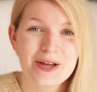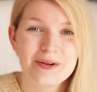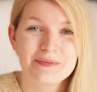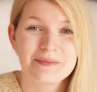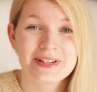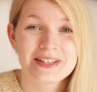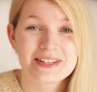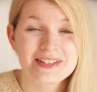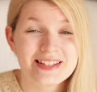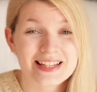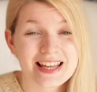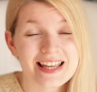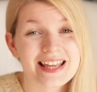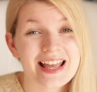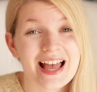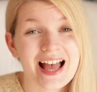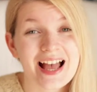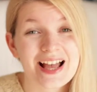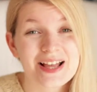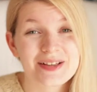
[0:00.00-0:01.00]
But today
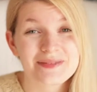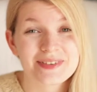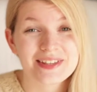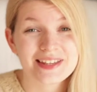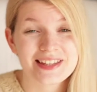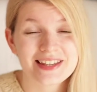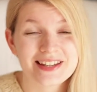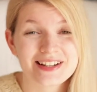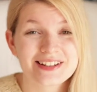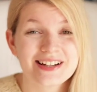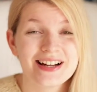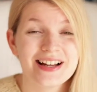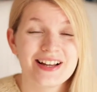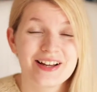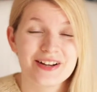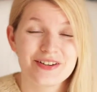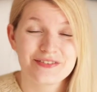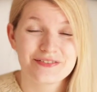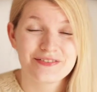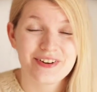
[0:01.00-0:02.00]
I'm here
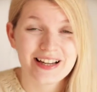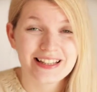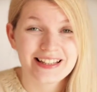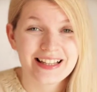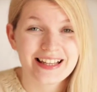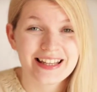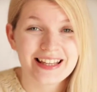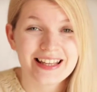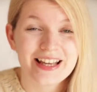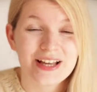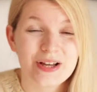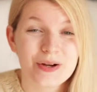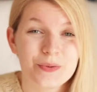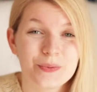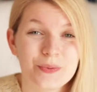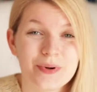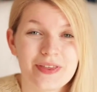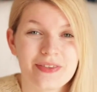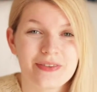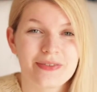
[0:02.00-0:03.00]
finally
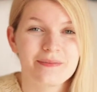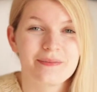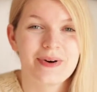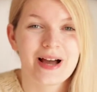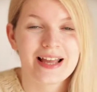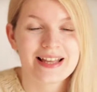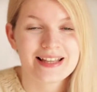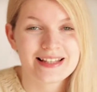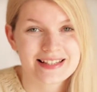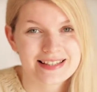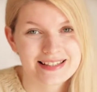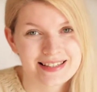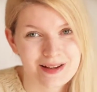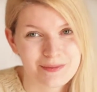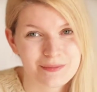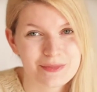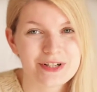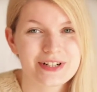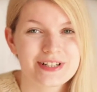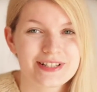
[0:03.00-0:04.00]
with my
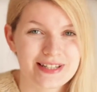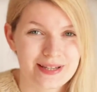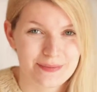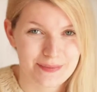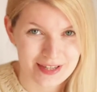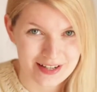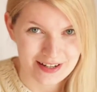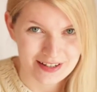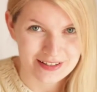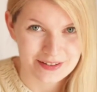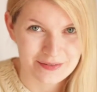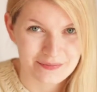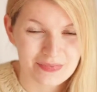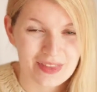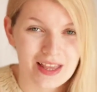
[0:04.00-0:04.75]
summer TBR.